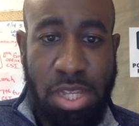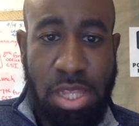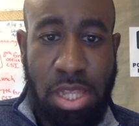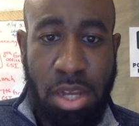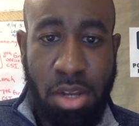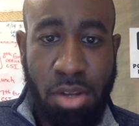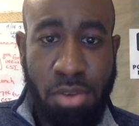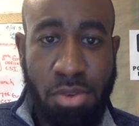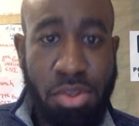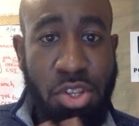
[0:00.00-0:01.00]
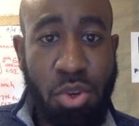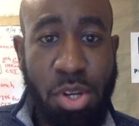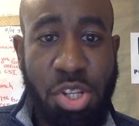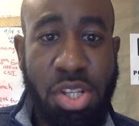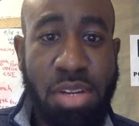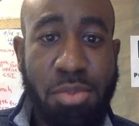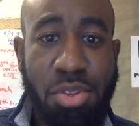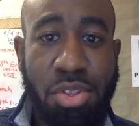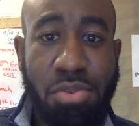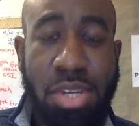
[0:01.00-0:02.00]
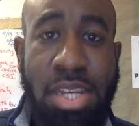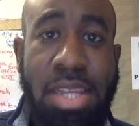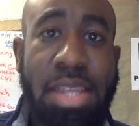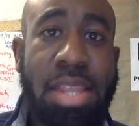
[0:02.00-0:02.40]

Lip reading: along to question number three,